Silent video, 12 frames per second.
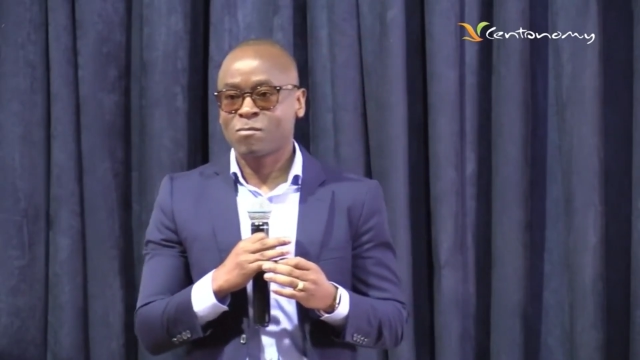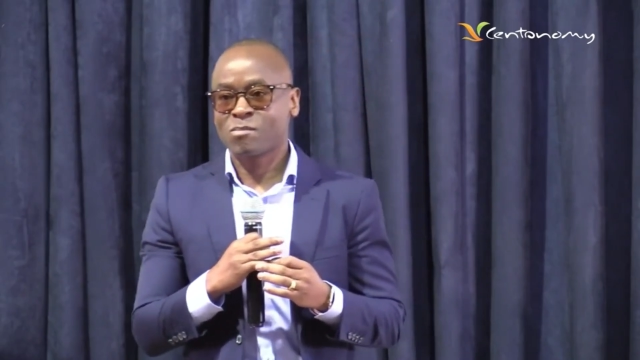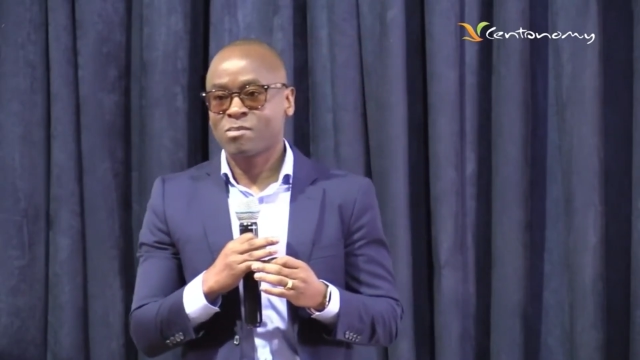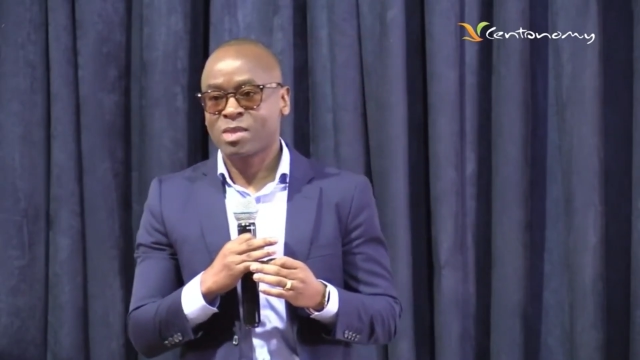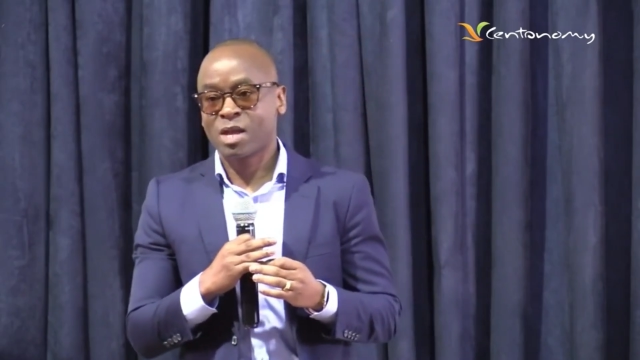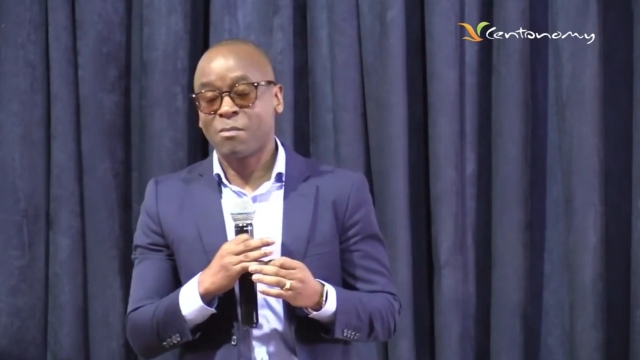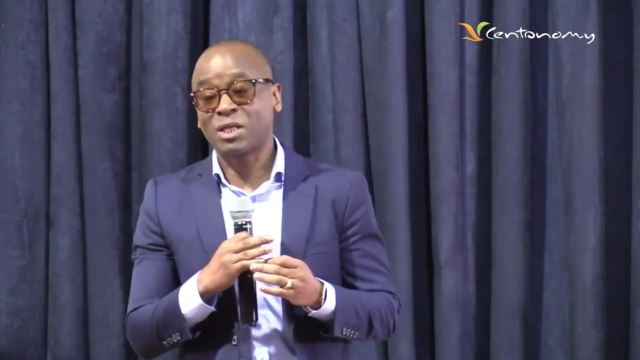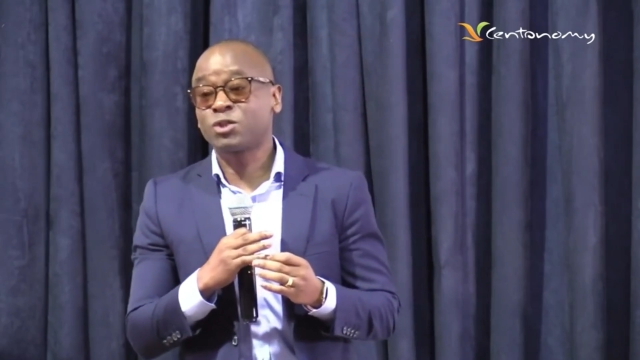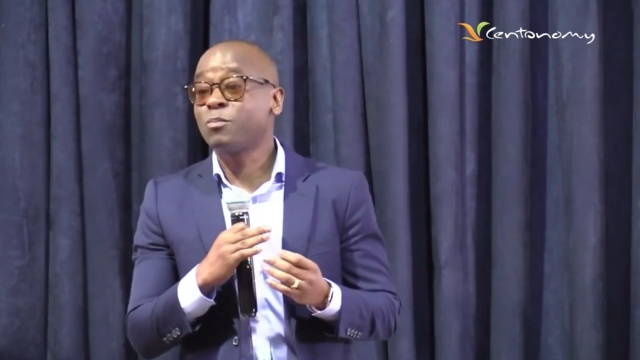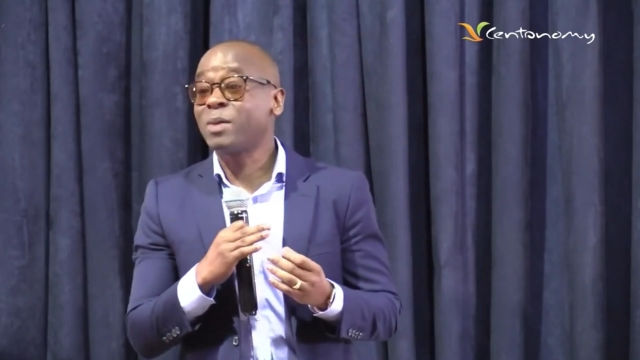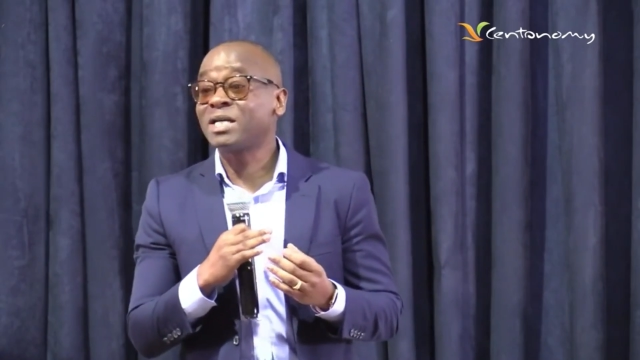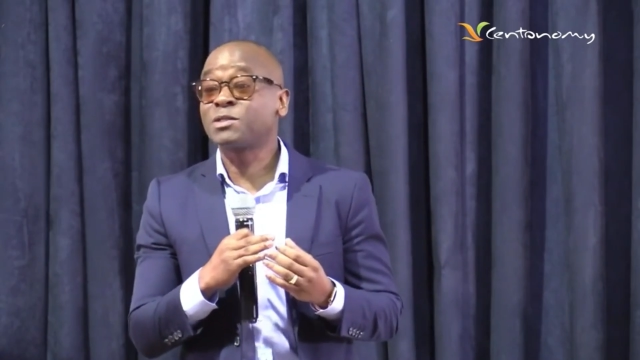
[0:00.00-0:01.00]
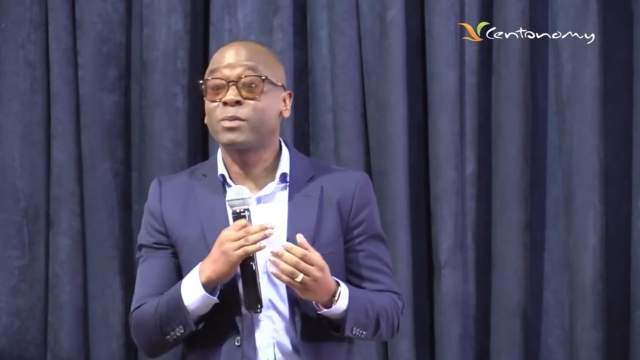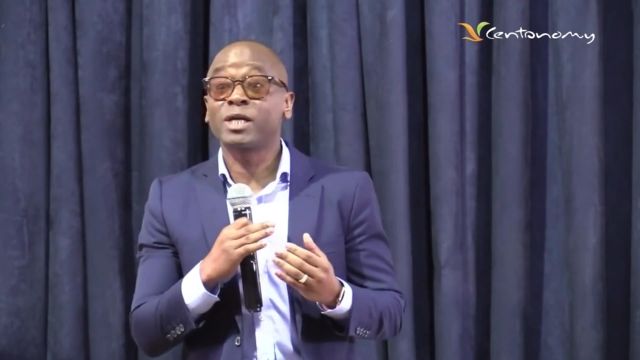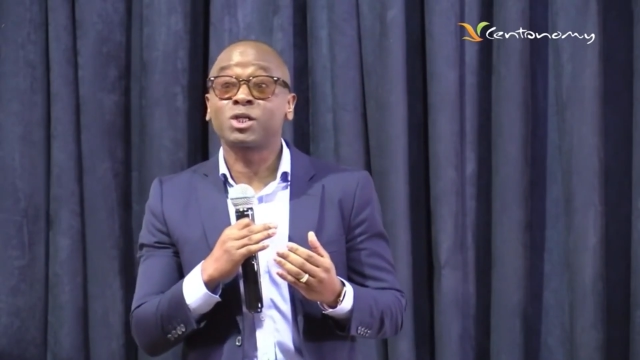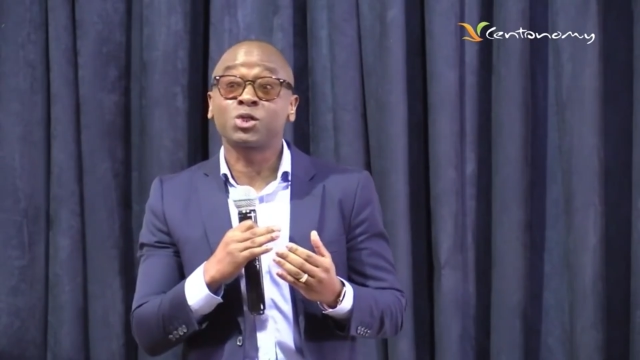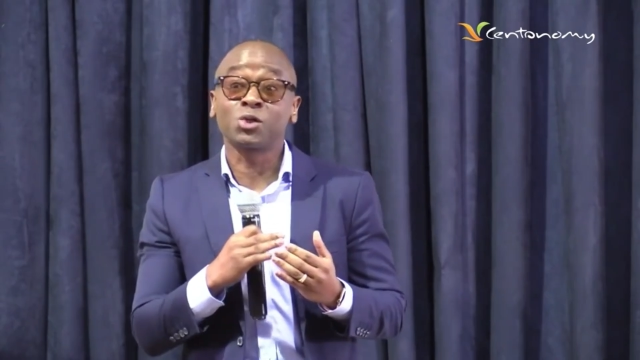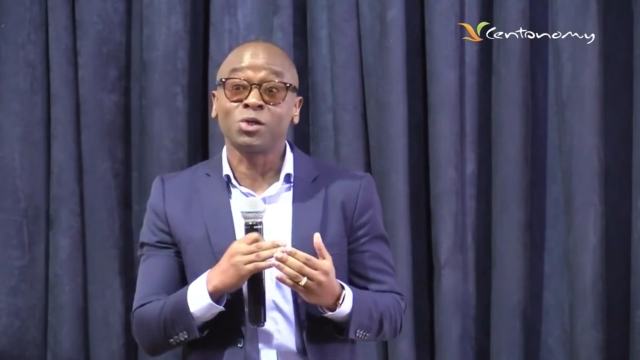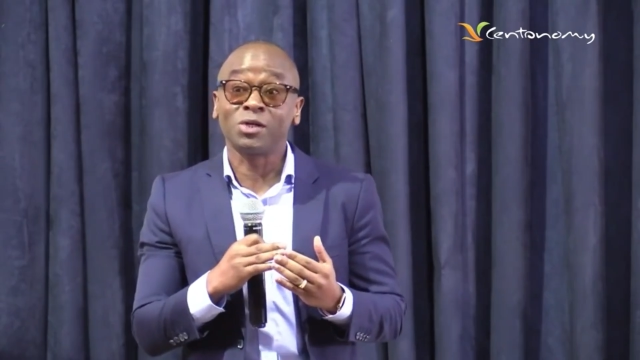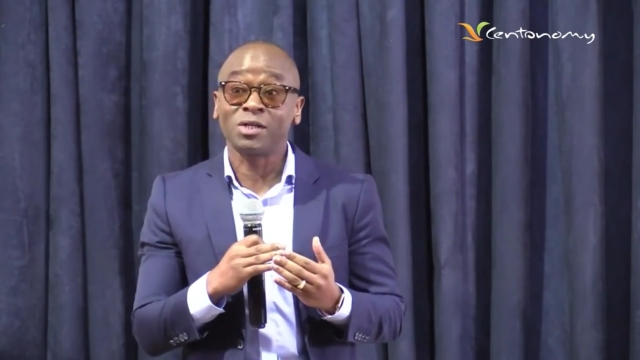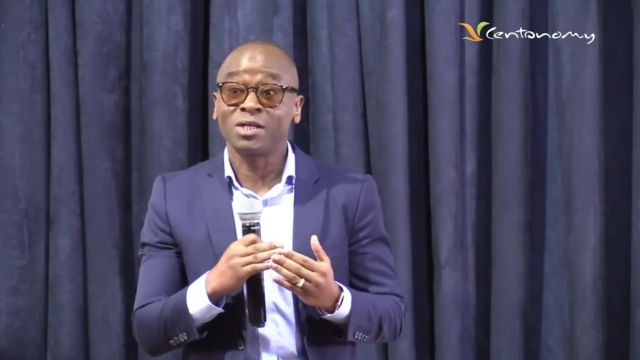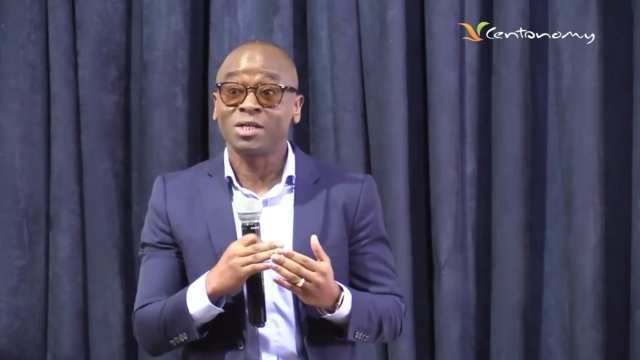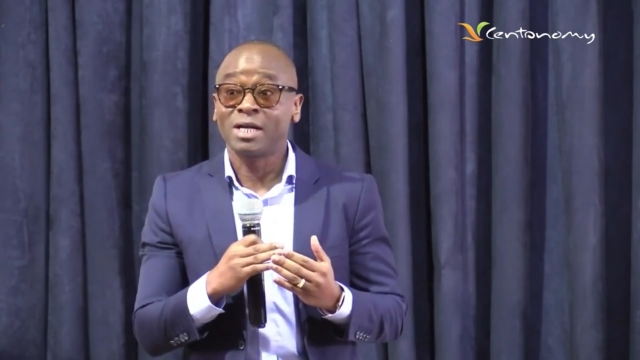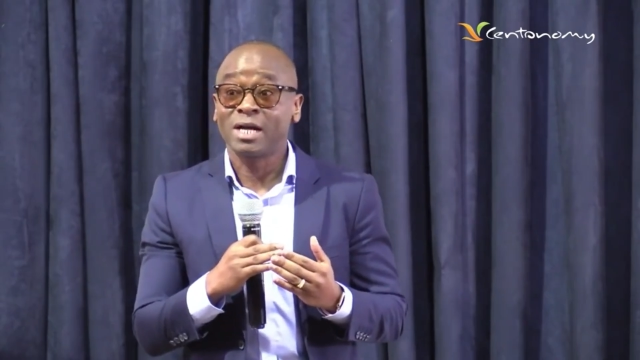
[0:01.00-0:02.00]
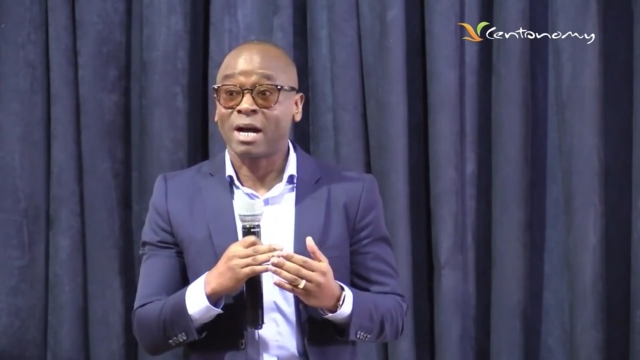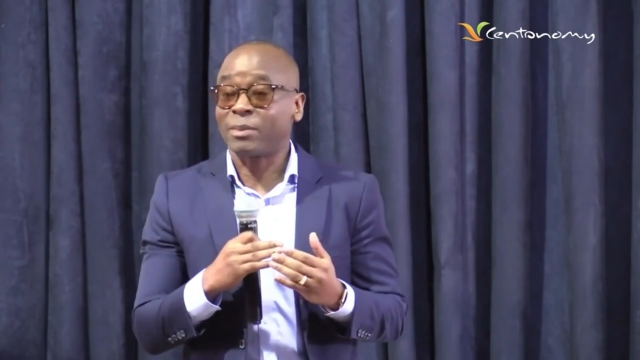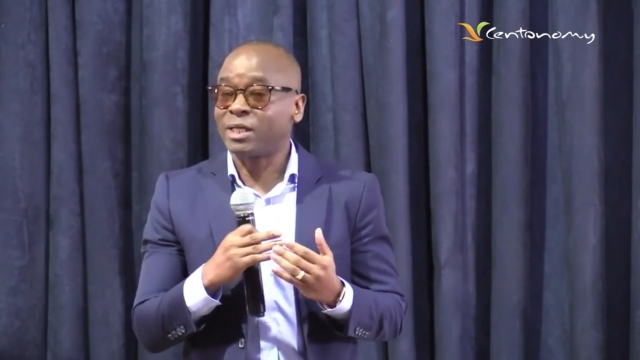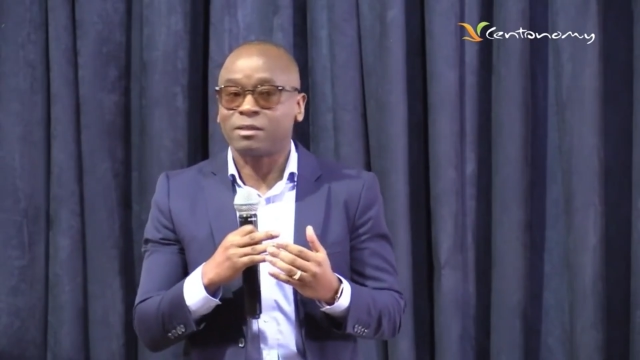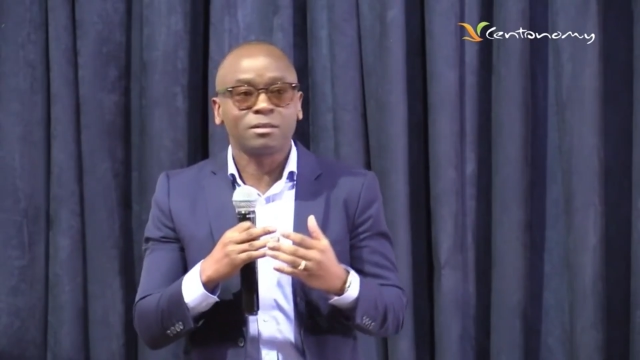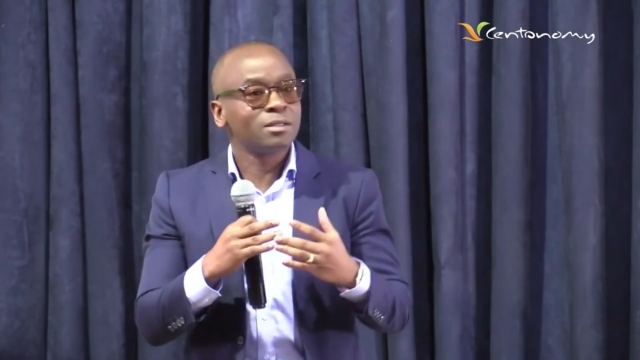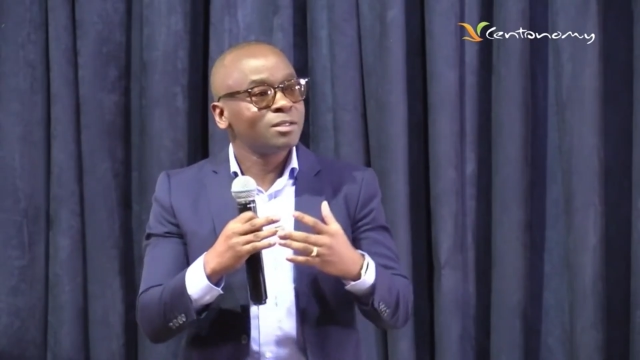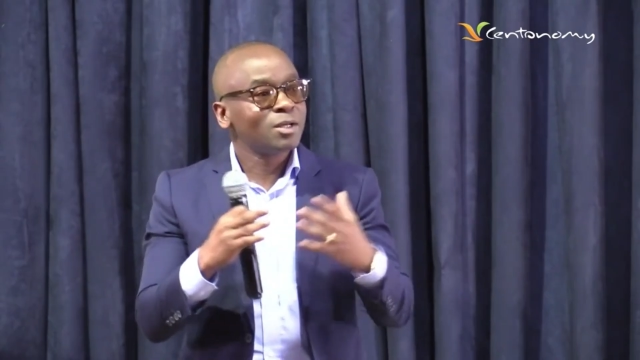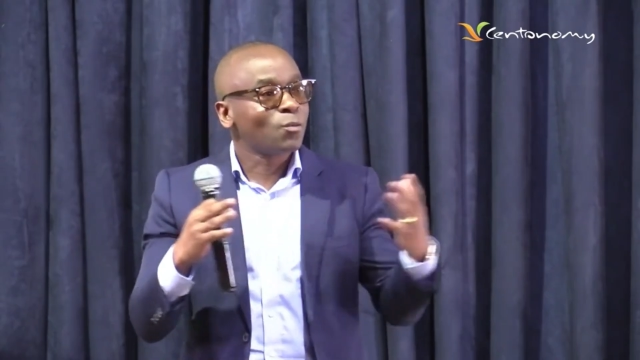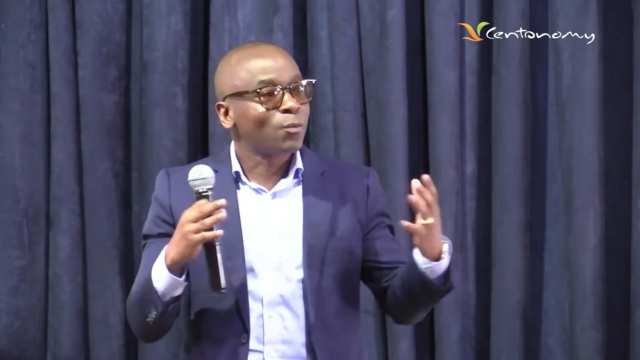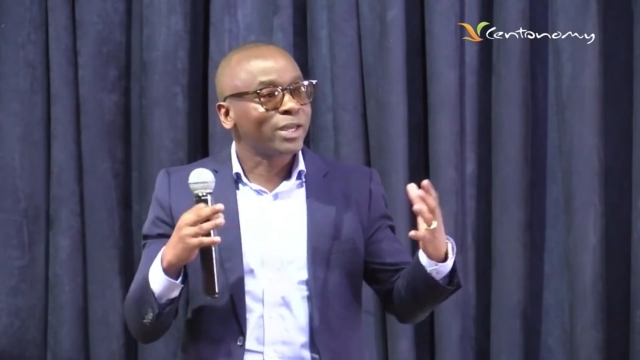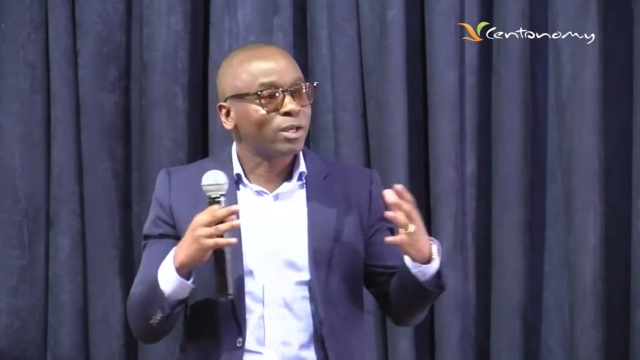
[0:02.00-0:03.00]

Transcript: But you must make sure, we